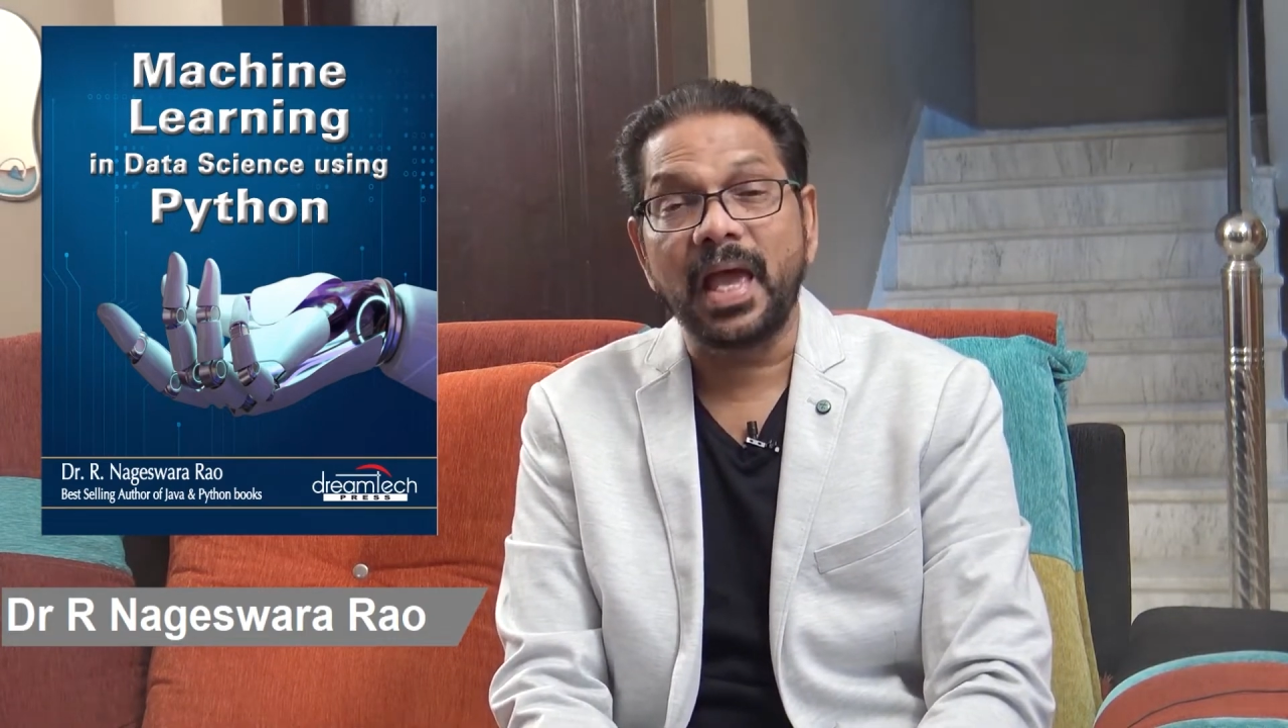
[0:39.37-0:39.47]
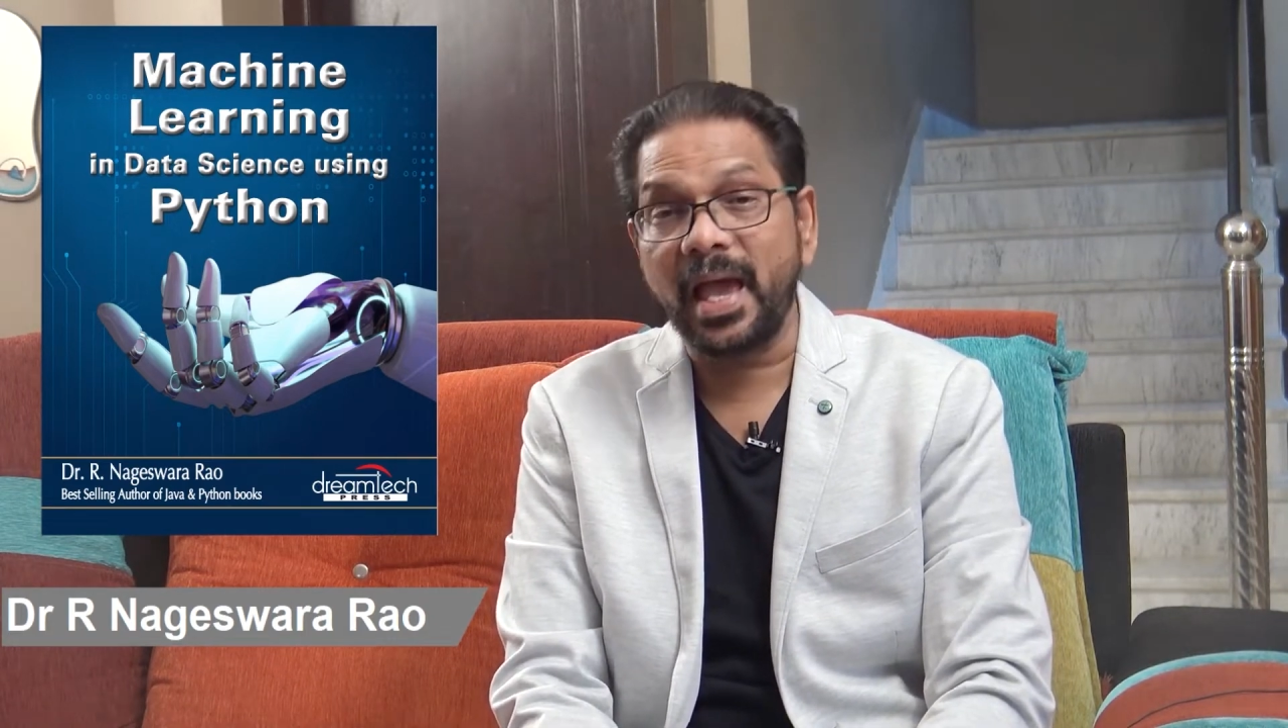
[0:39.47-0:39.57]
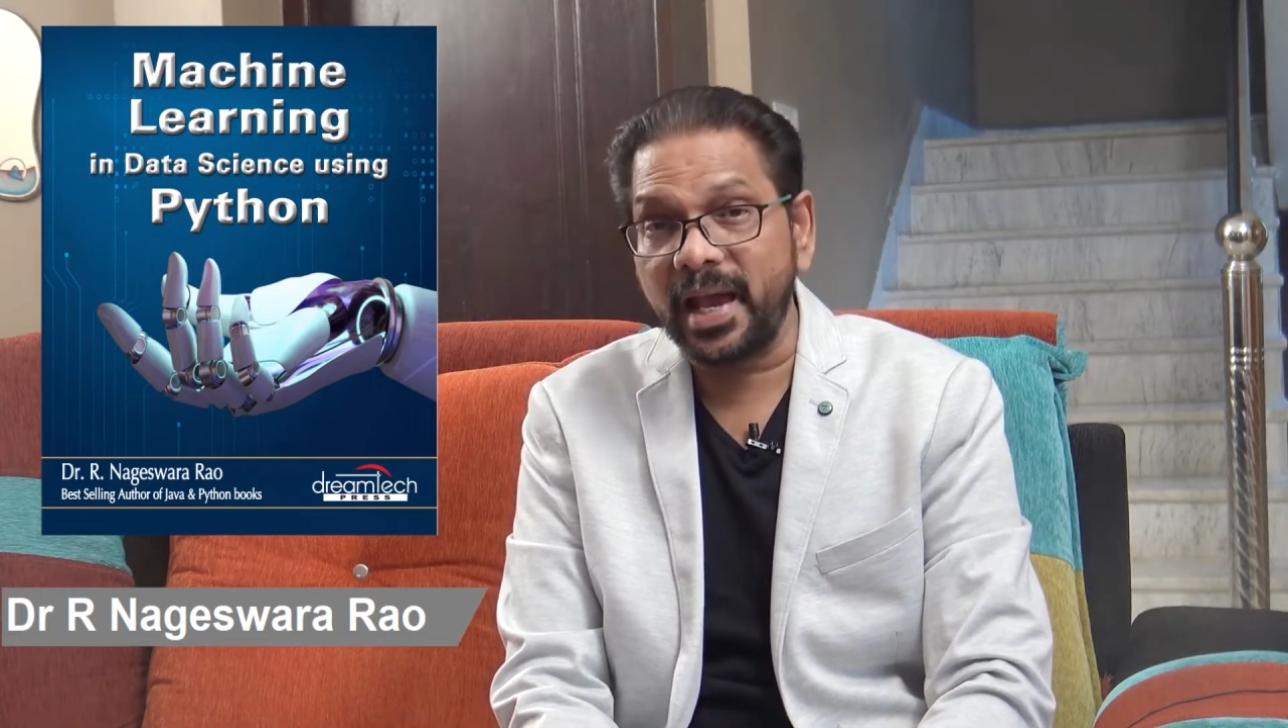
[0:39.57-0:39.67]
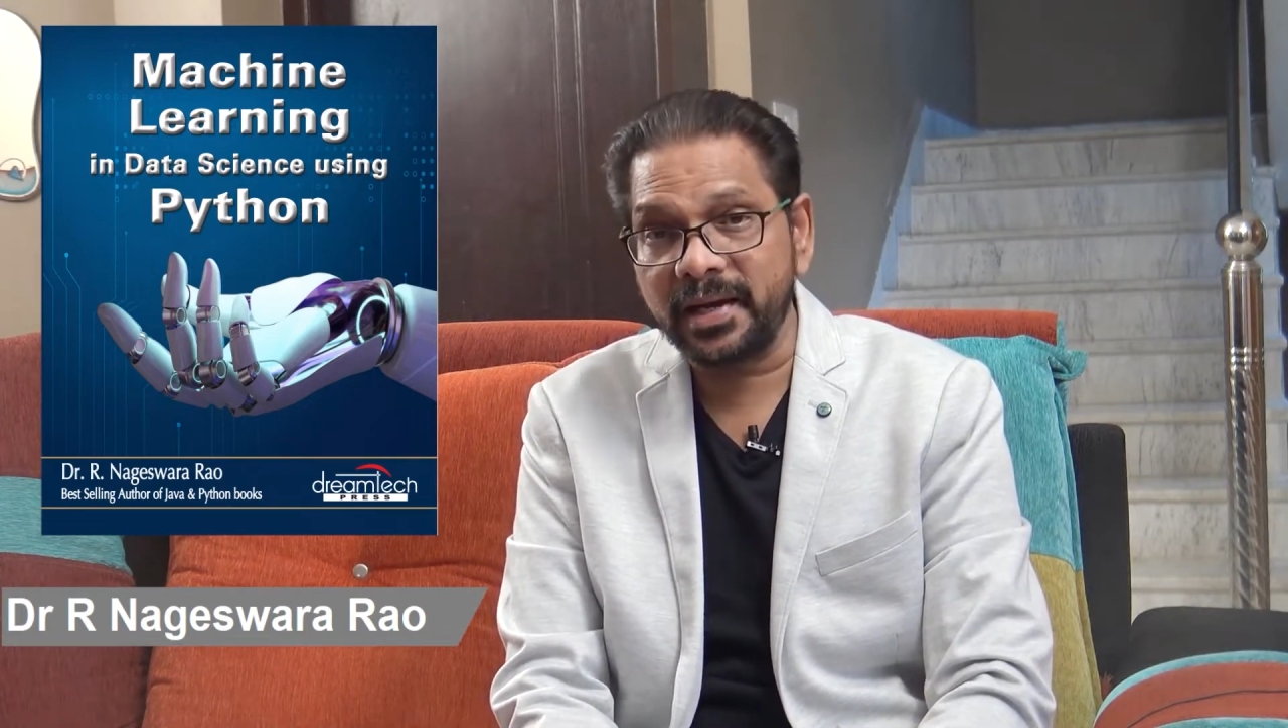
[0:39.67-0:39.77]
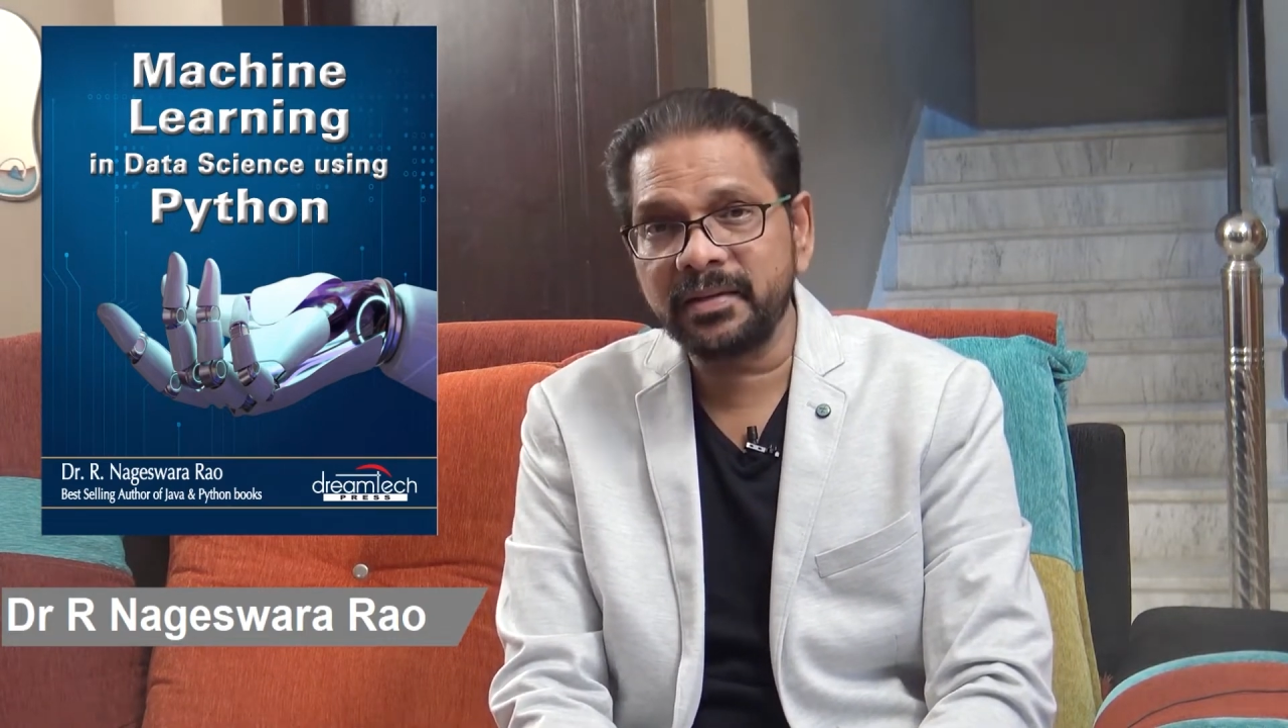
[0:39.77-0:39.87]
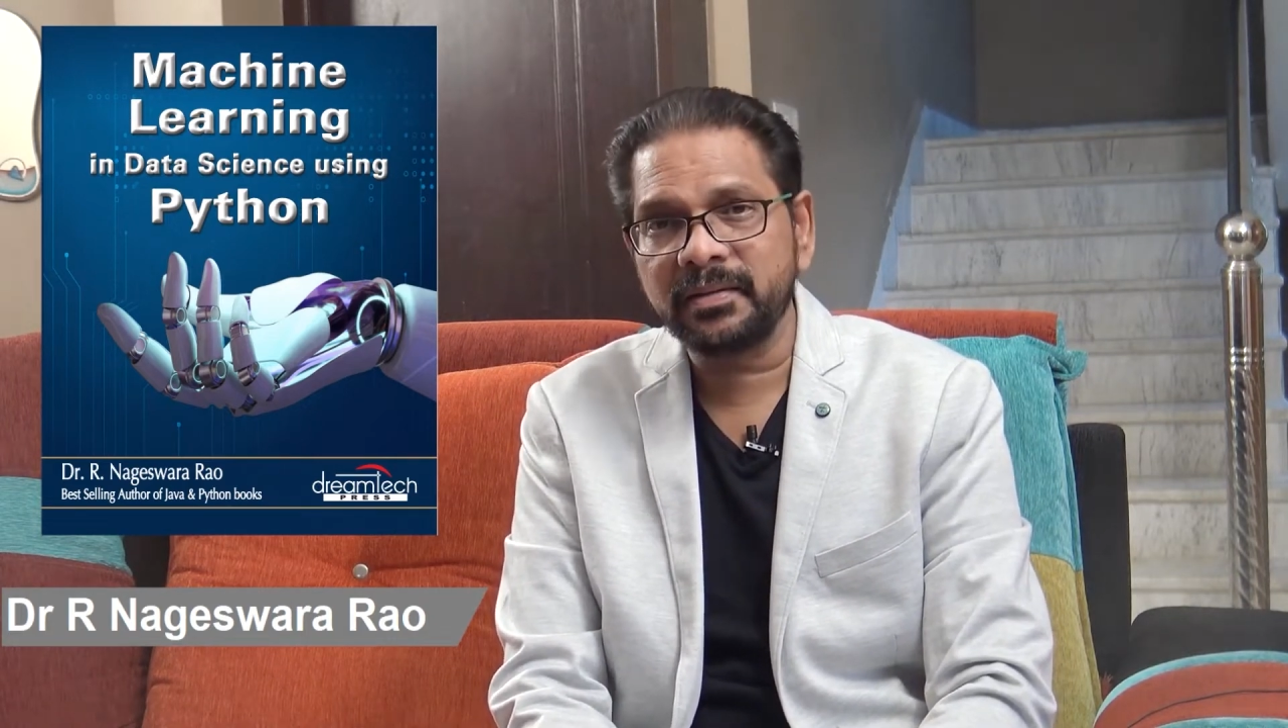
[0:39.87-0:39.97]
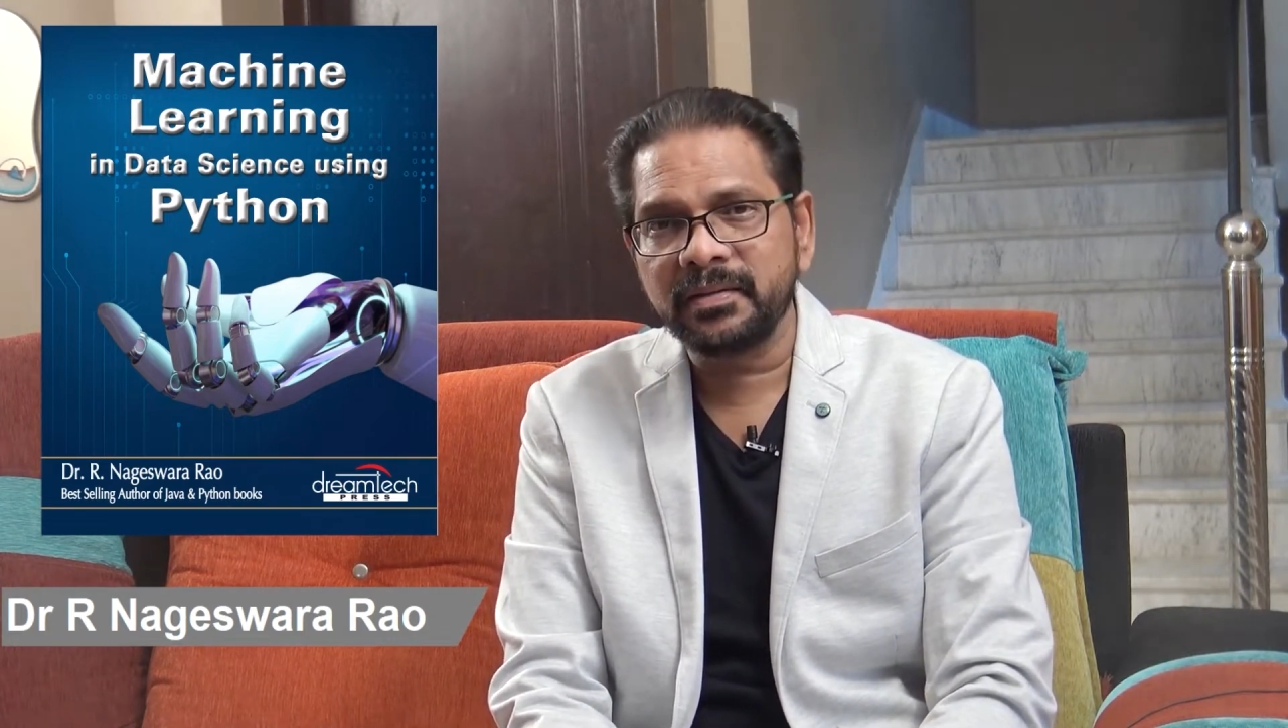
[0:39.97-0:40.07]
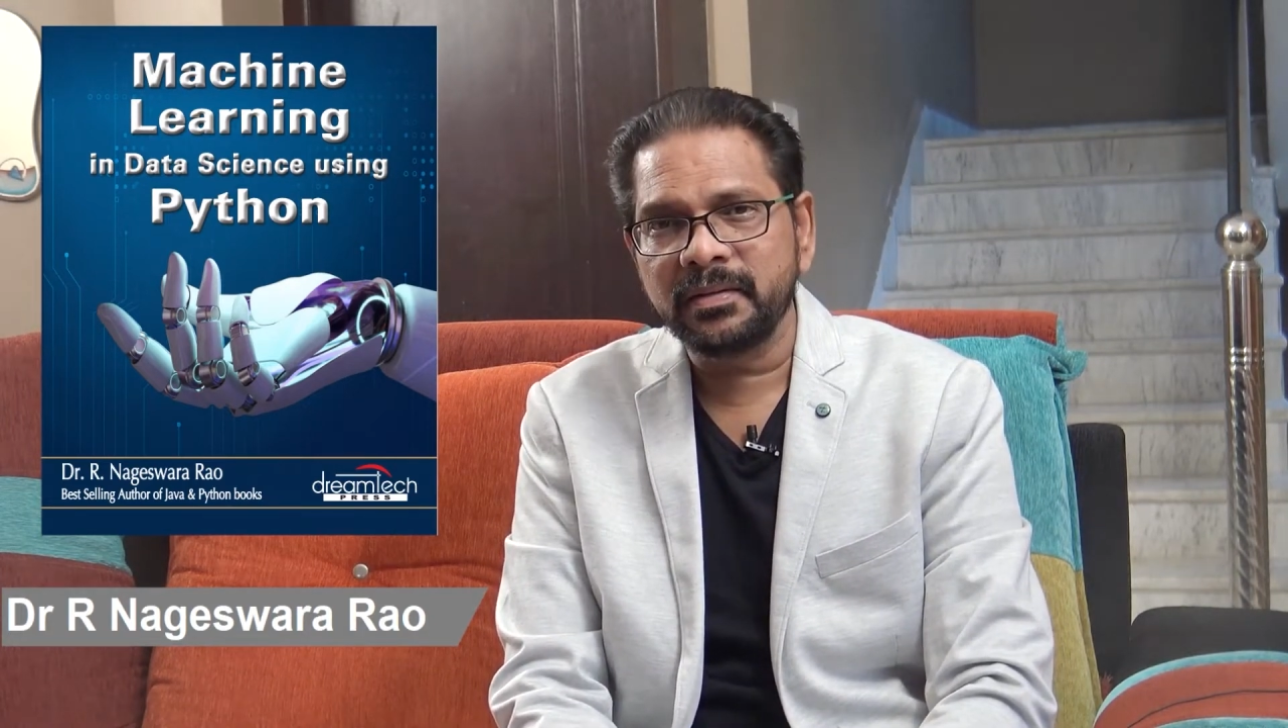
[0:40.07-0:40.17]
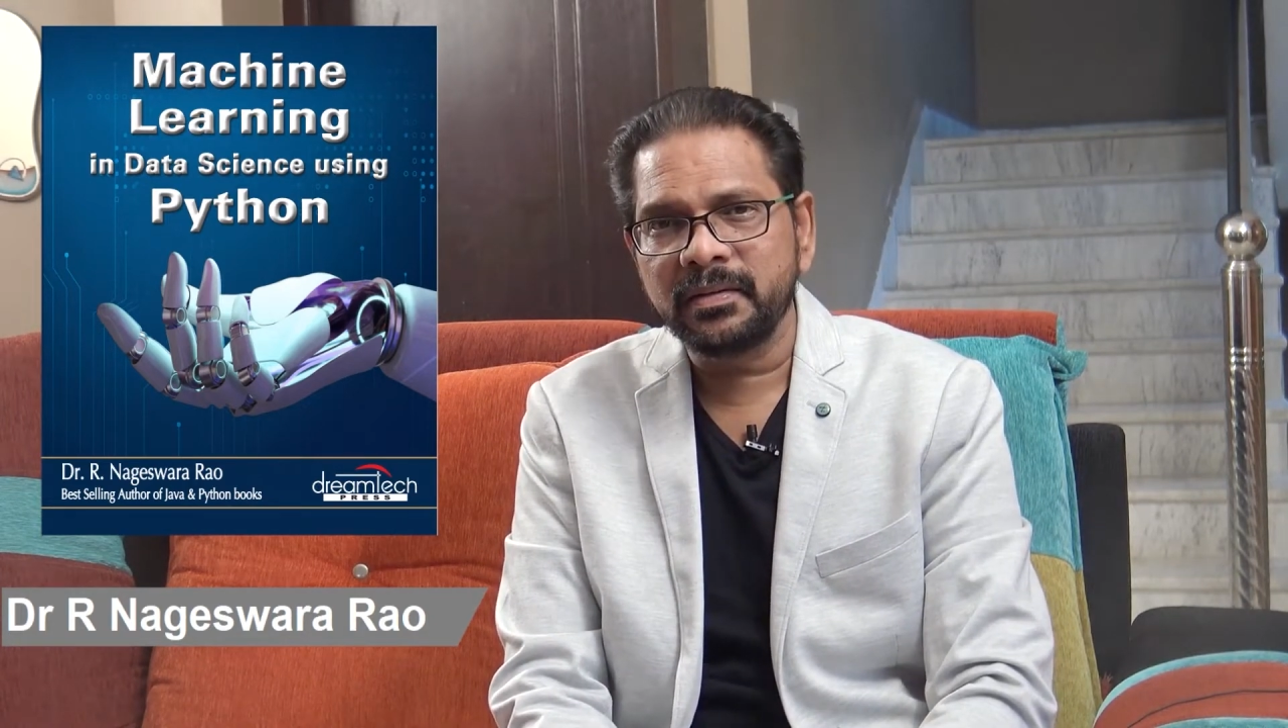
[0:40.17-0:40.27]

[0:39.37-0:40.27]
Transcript: And